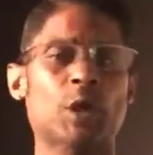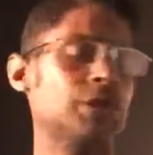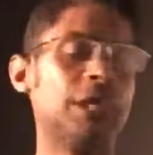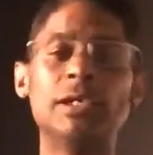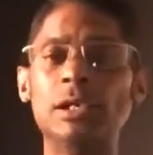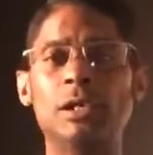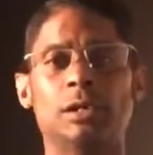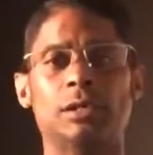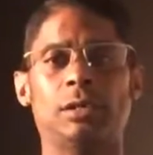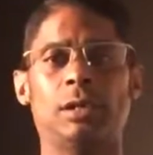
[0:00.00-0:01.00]
Take a
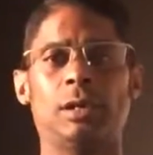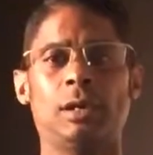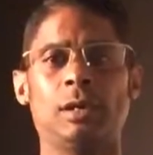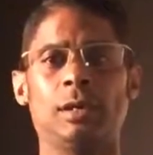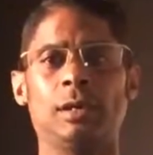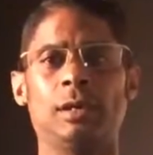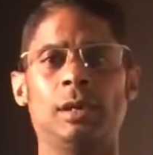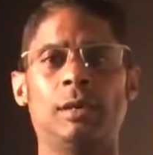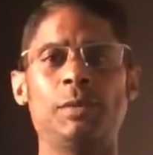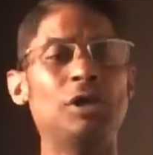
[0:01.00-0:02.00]
look.
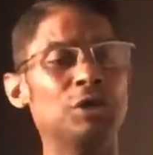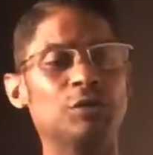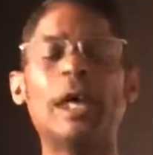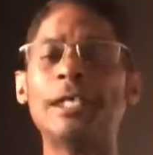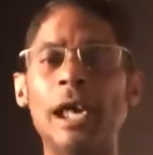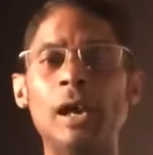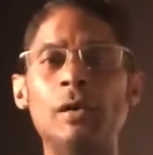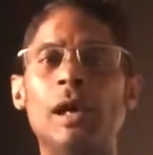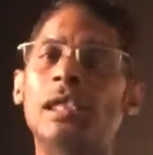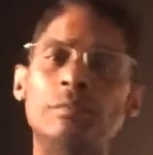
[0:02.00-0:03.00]
Because right
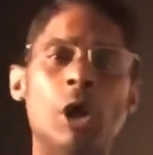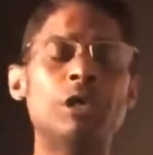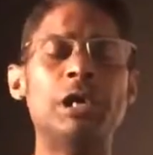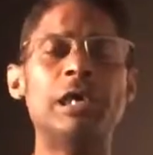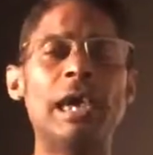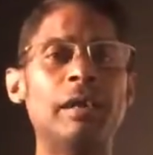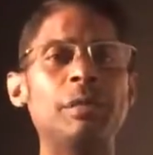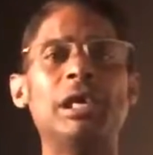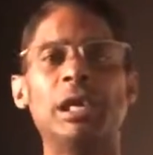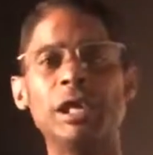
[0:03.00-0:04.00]
now, Elite Marketing
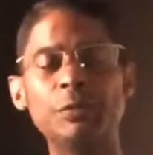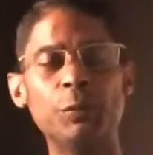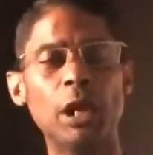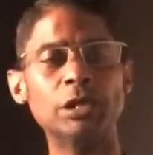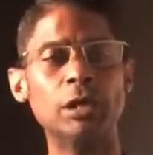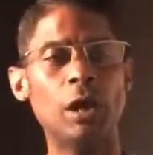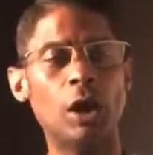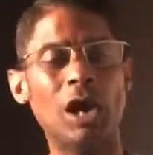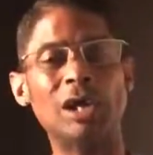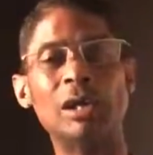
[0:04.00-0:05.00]
Academy and Influx
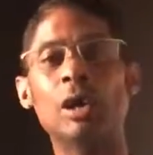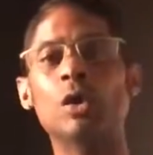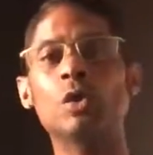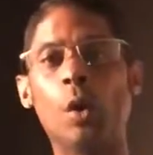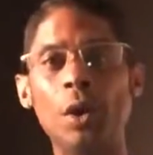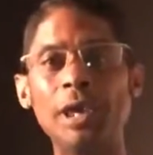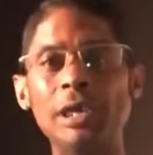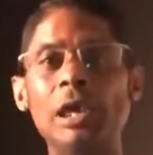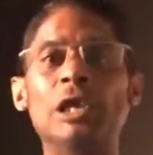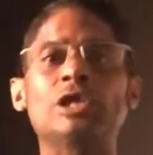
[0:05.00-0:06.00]
are
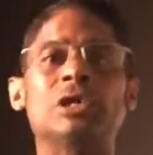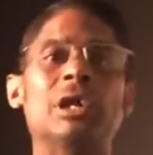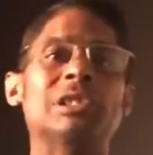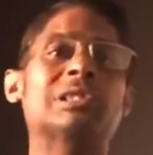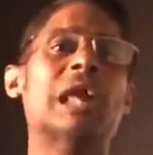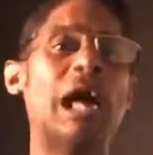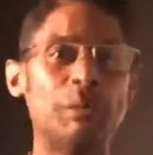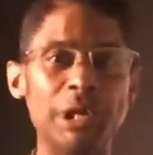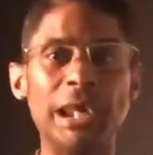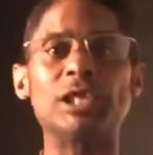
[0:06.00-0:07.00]
going to
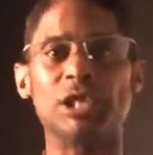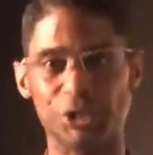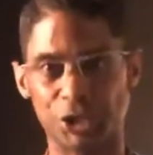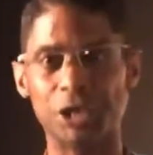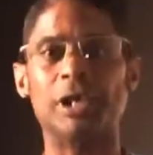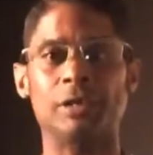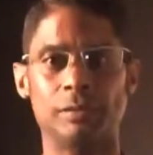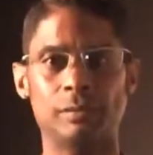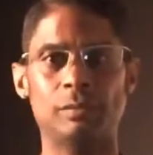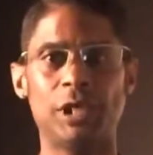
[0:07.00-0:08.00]
dominate this shit.
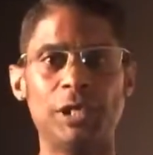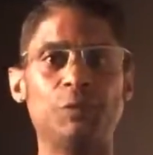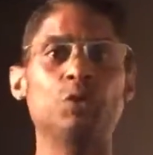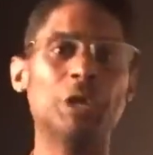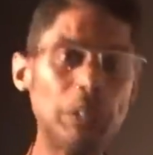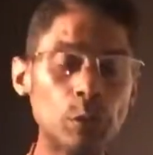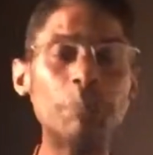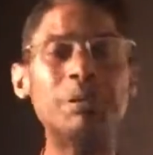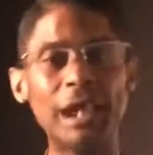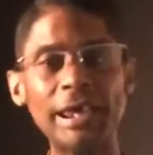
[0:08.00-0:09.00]
And if you think we're
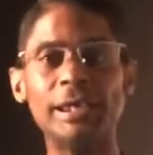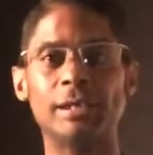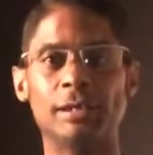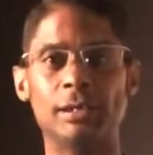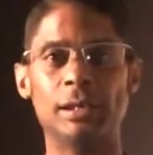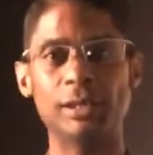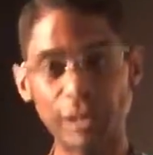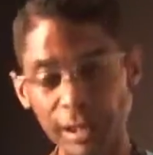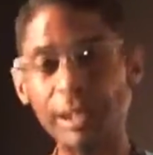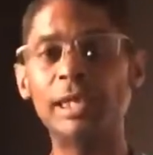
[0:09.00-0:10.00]
playing,
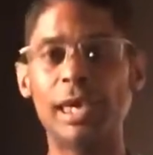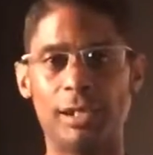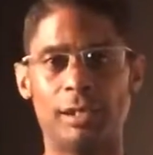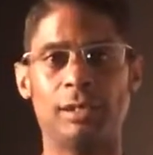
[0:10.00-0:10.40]
think again.